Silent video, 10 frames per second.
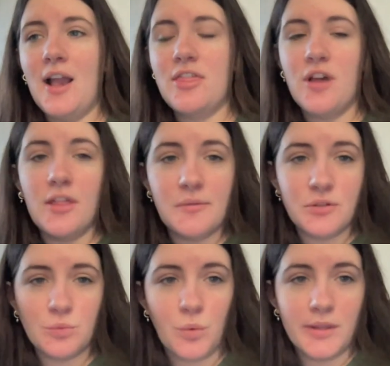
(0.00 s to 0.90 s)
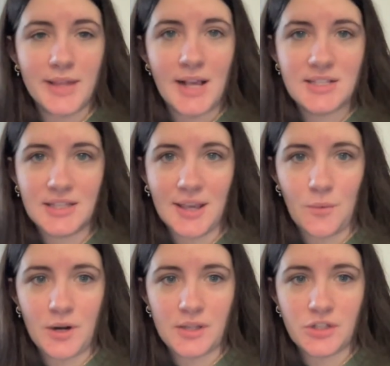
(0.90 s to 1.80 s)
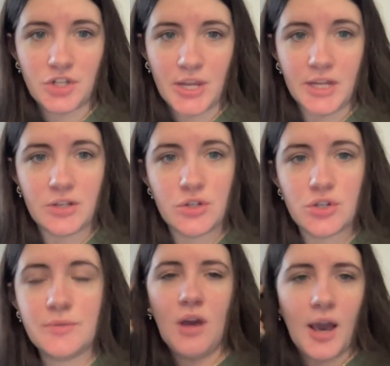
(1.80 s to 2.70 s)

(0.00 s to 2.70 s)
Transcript: I thought there was one last thing I wanted to change.